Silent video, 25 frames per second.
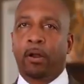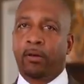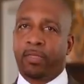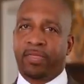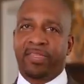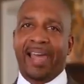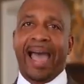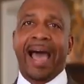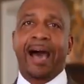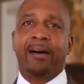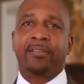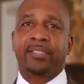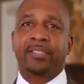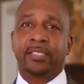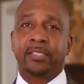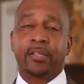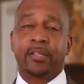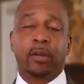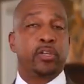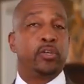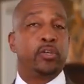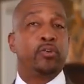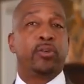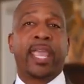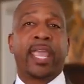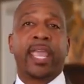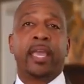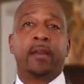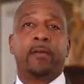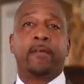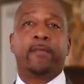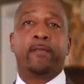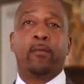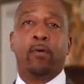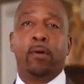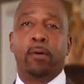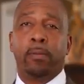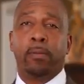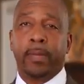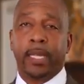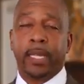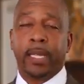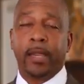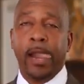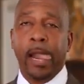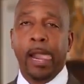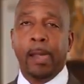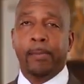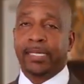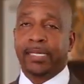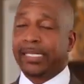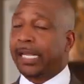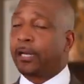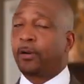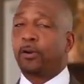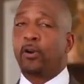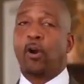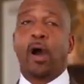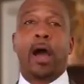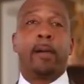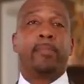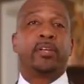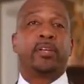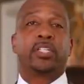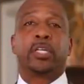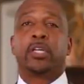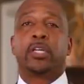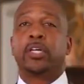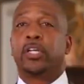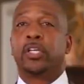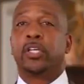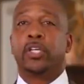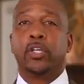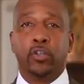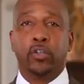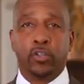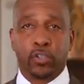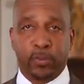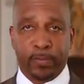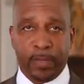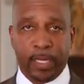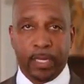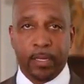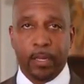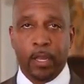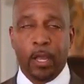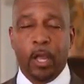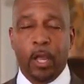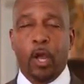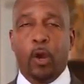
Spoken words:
or thousands, or you can't afford me because I don't know how much you're going to use me.